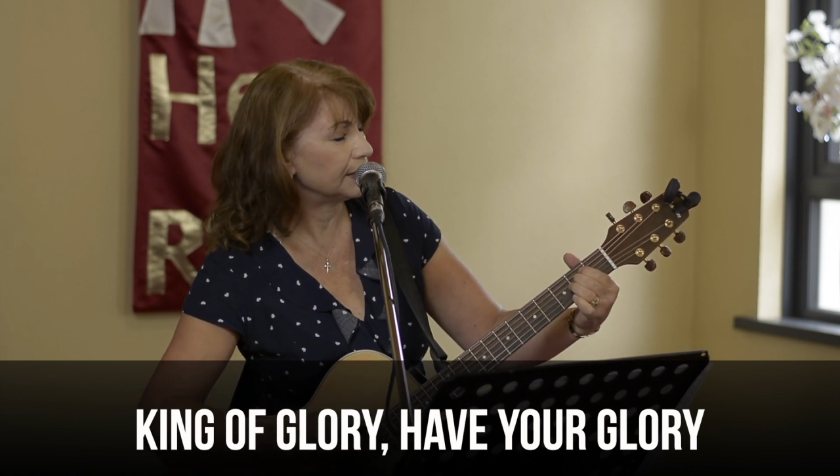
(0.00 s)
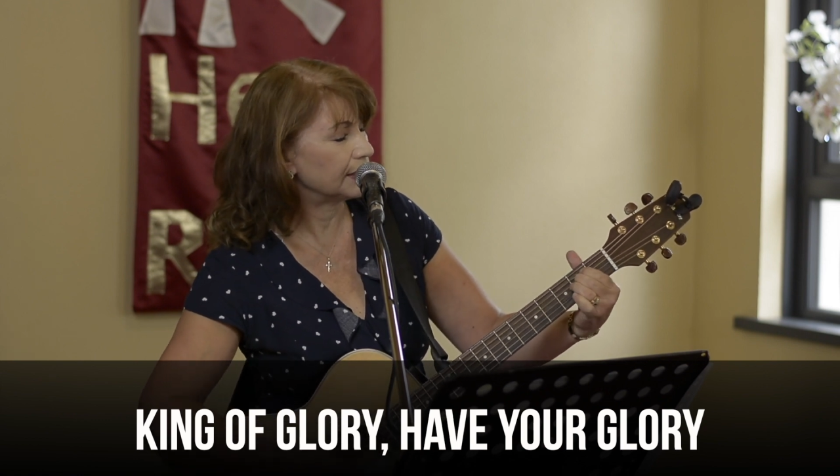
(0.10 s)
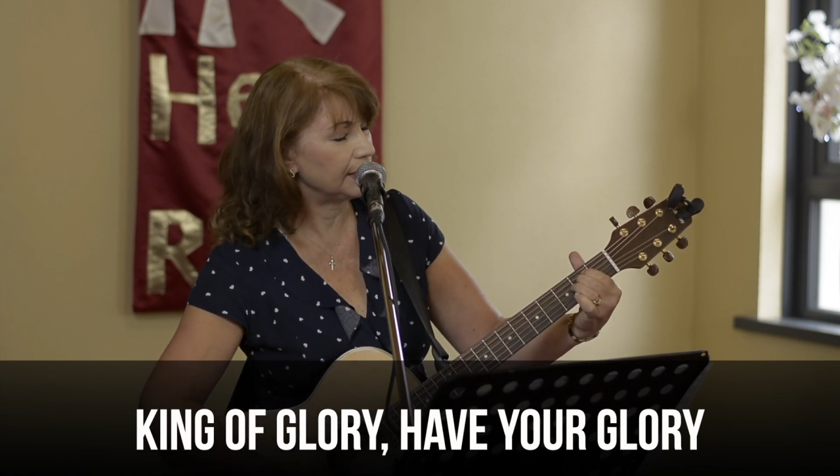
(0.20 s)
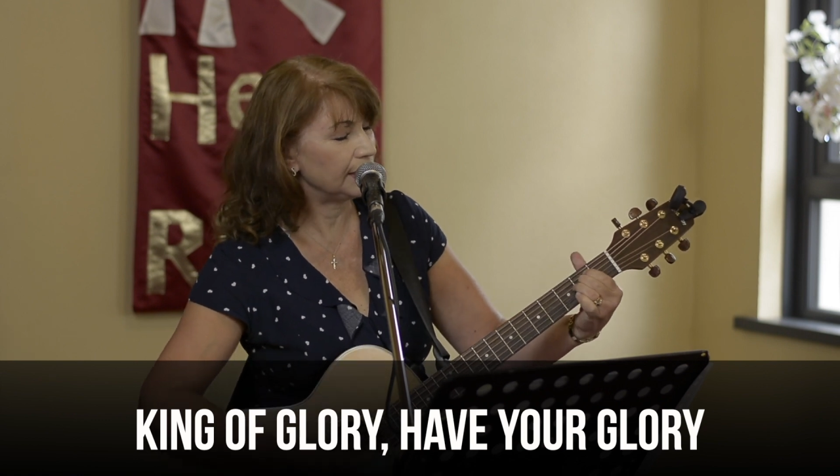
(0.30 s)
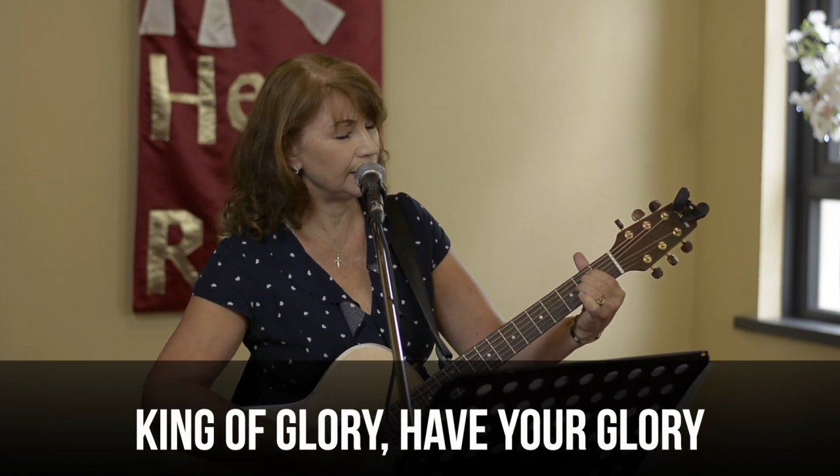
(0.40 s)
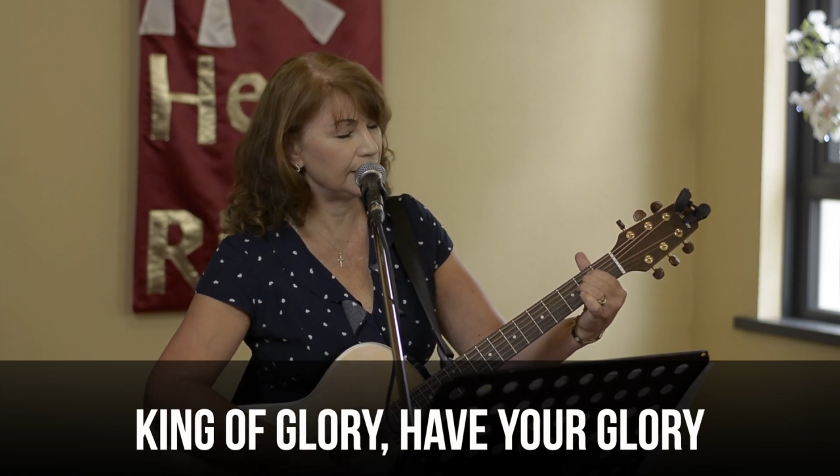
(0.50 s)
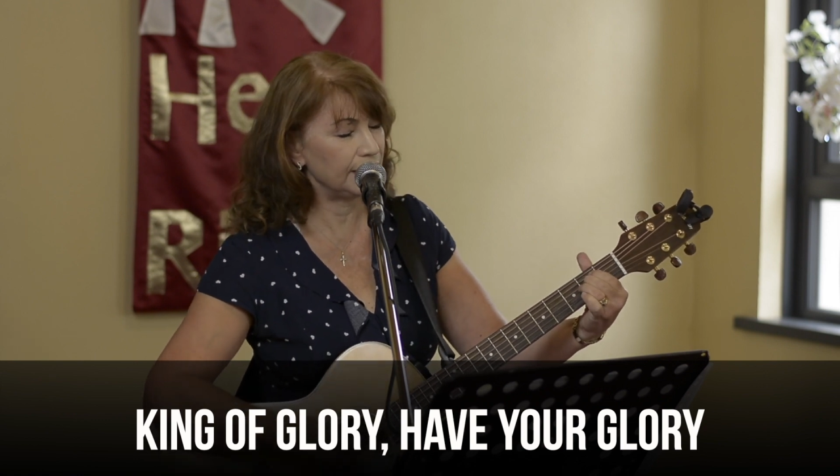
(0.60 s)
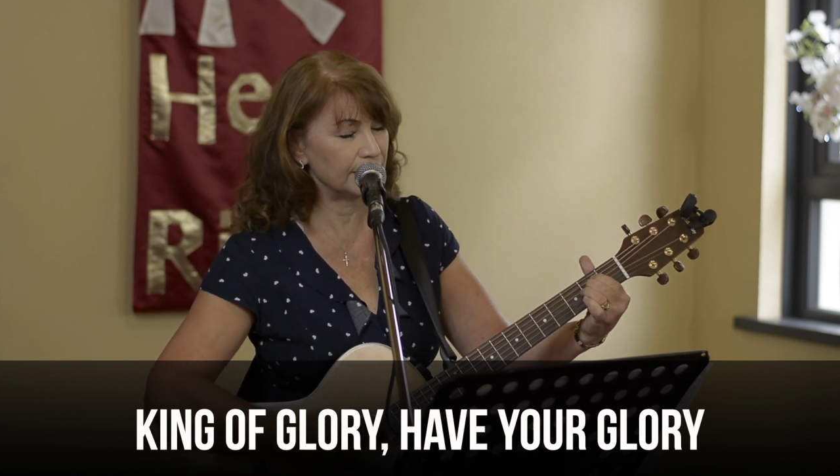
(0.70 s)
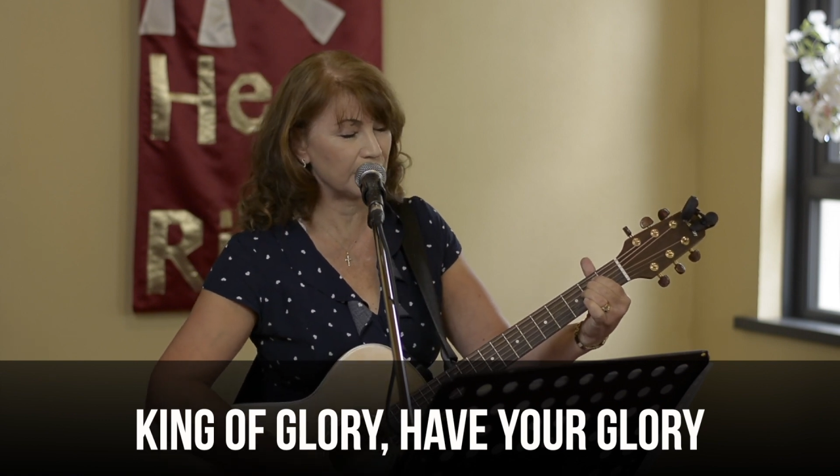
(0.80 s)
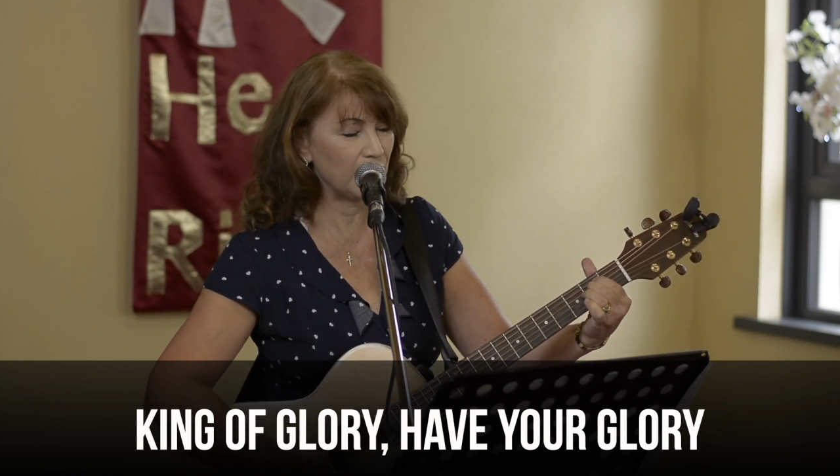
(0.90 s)

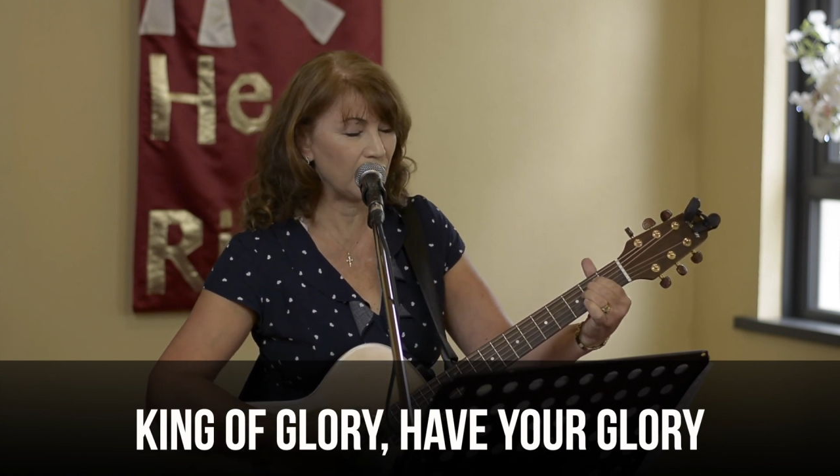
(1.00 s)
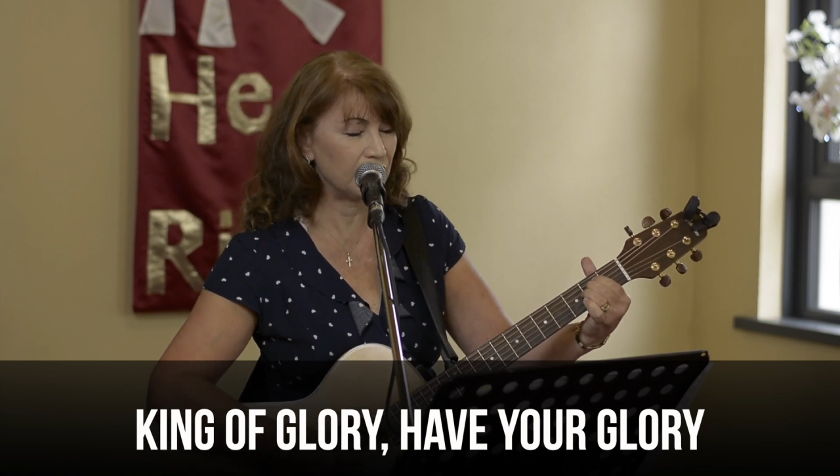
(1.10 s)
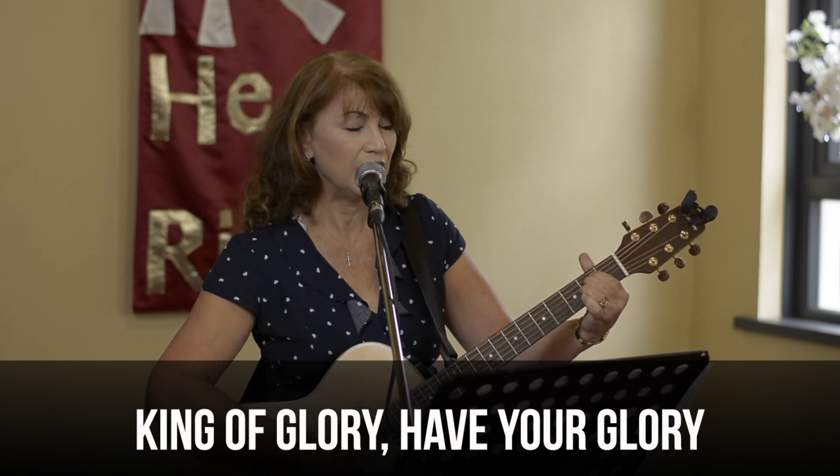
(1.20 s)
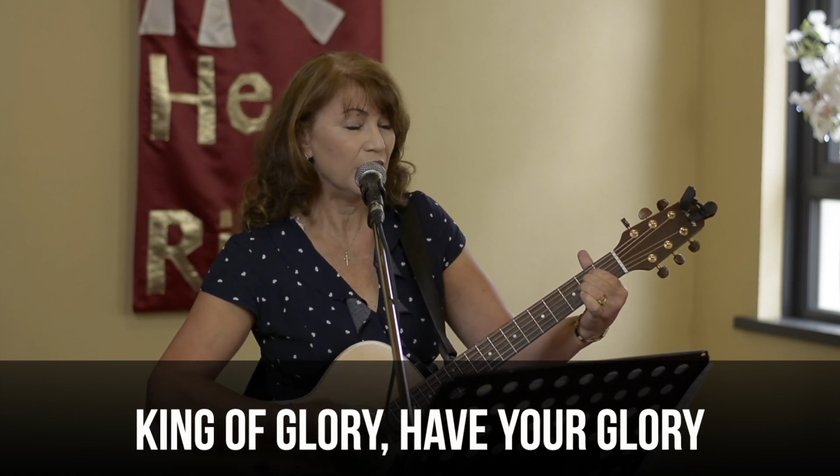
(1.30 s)
King of